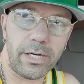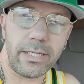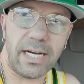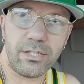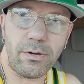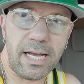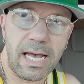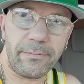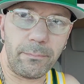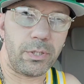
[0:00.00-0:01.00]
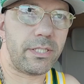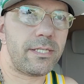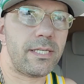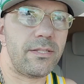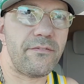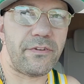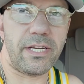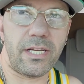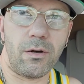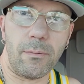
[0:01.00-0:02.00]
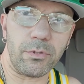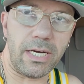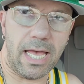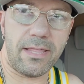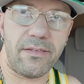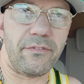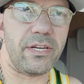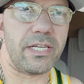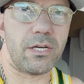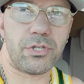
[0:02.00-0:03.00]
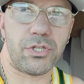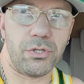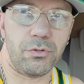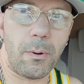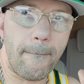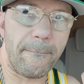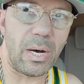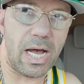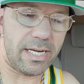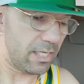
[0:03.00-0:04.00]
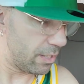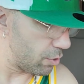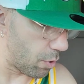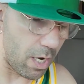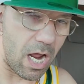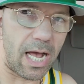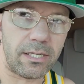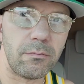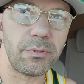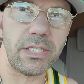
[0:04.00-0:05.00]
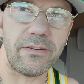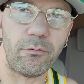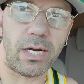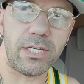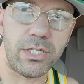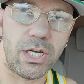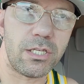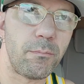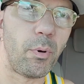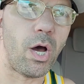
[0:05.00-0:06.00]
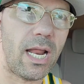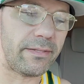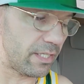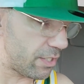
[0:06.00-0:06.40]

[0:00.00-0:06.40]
right, guys, so I have to put this in the video. I'm going to end the video soon, but you are not going to believe what I just bought at